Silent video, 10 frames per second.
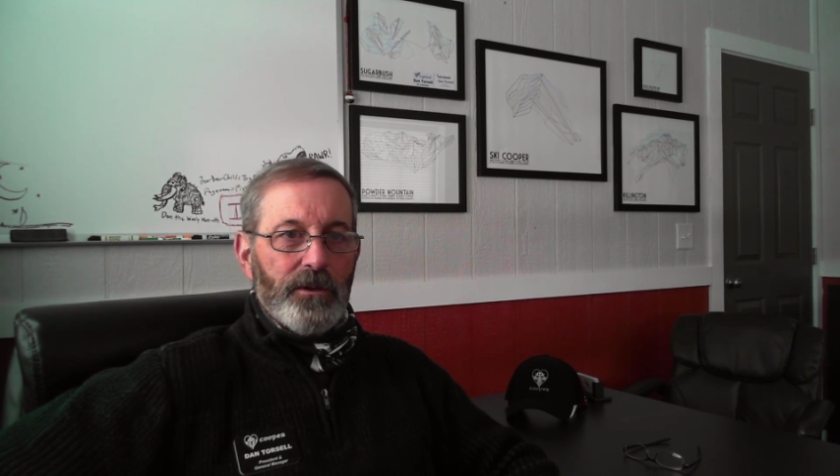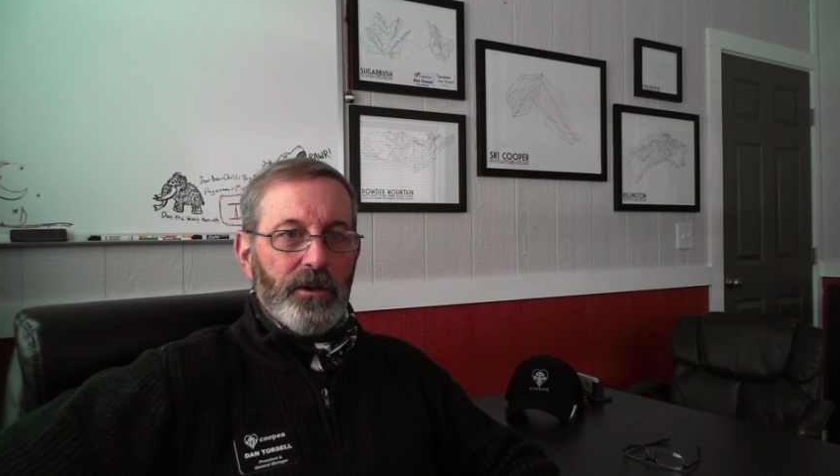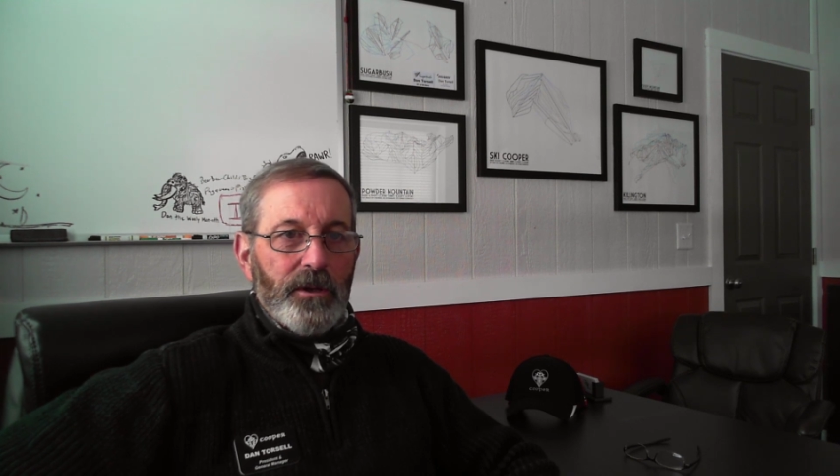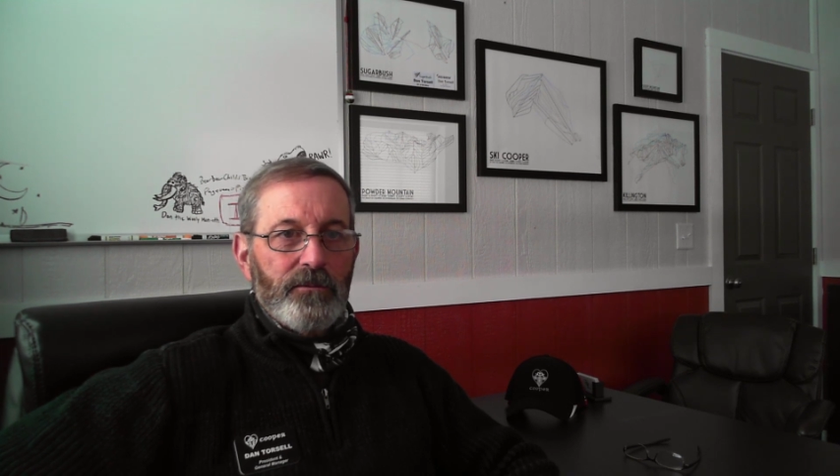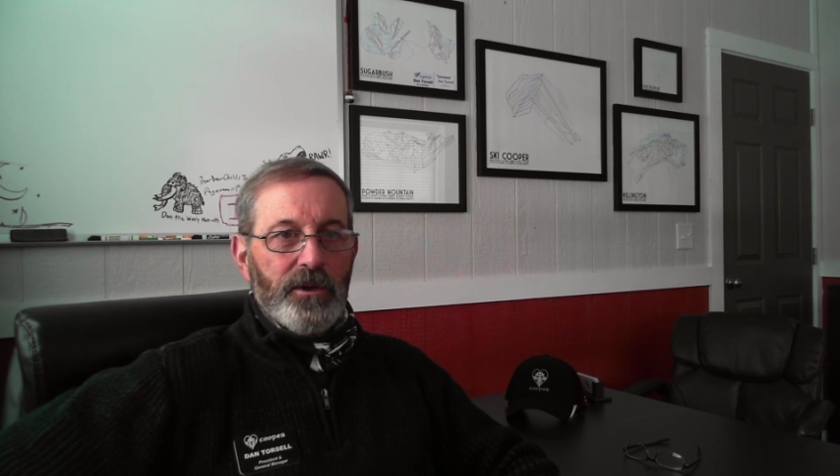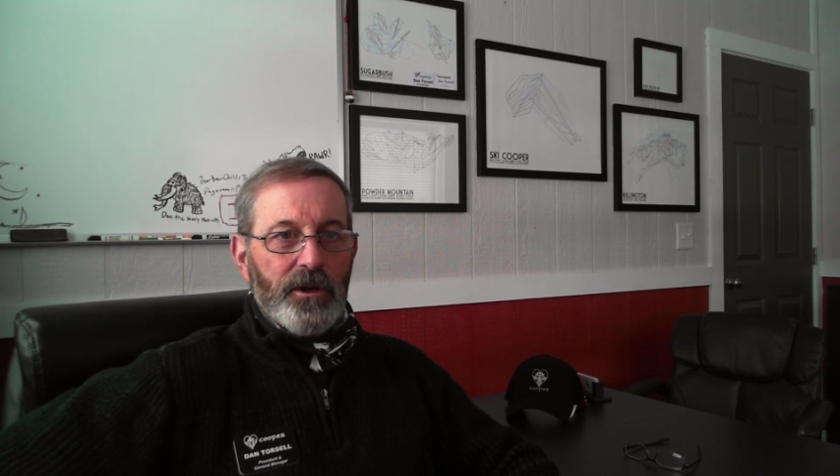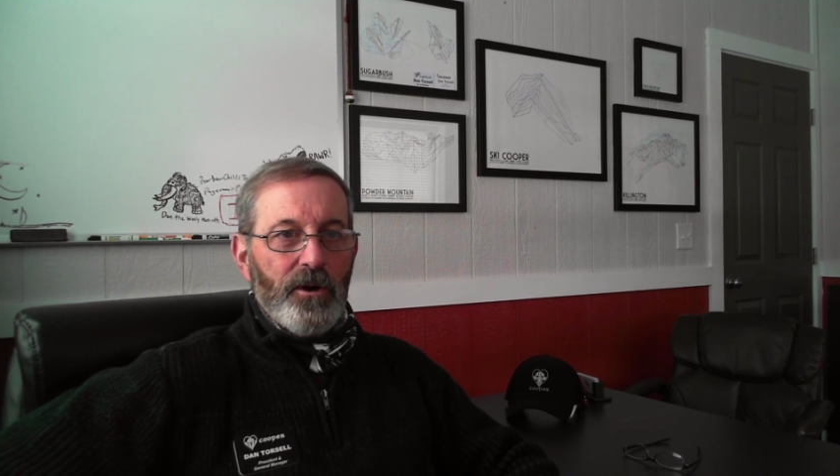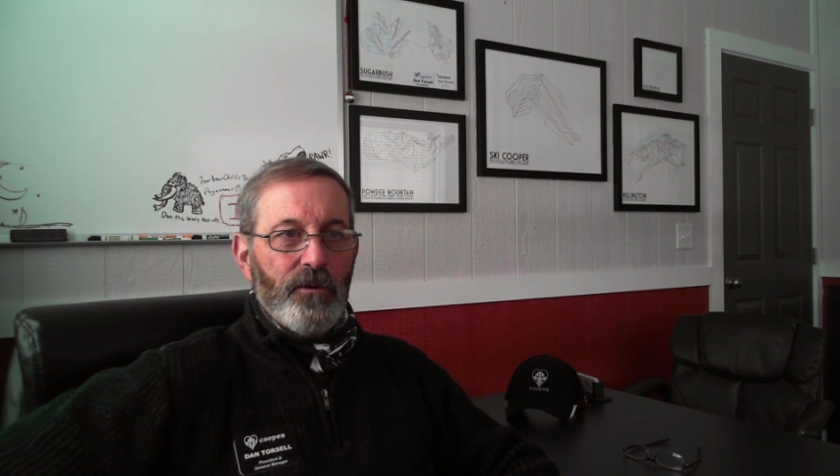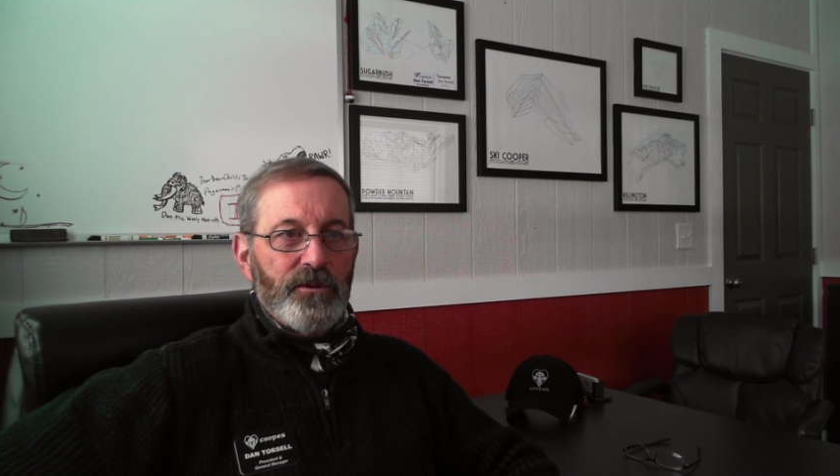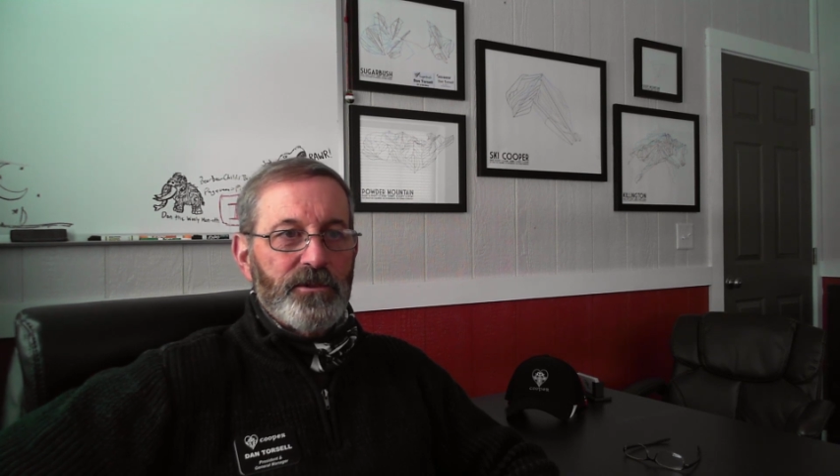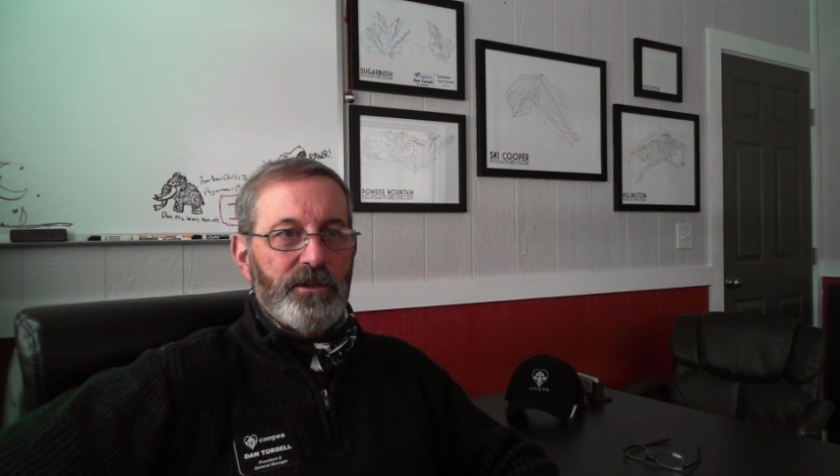the, the COVID